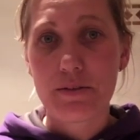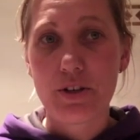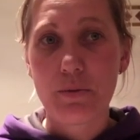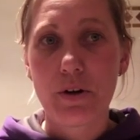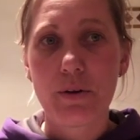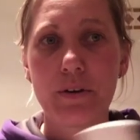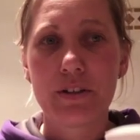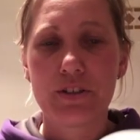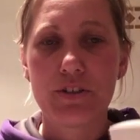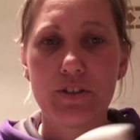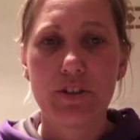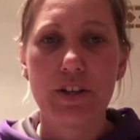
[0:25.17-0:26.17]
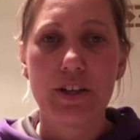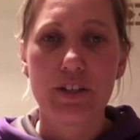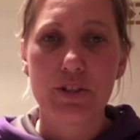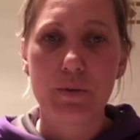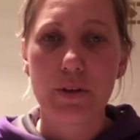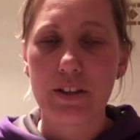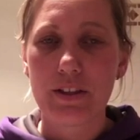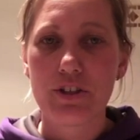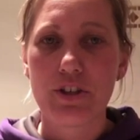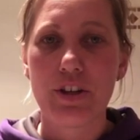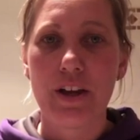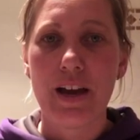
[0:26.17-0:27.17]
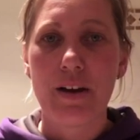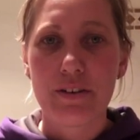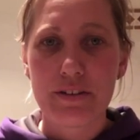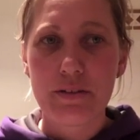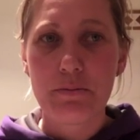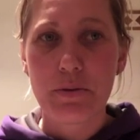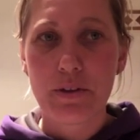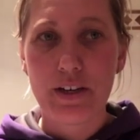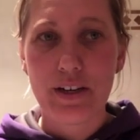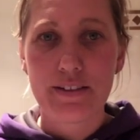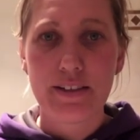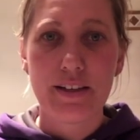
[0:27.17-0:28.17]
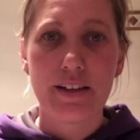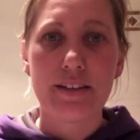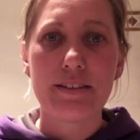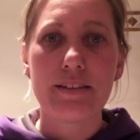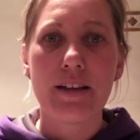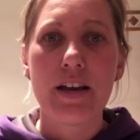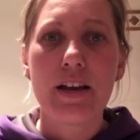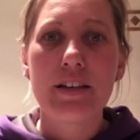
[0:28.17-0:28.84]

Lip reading: So what I wanted to do is quickly show you how simple and easy it is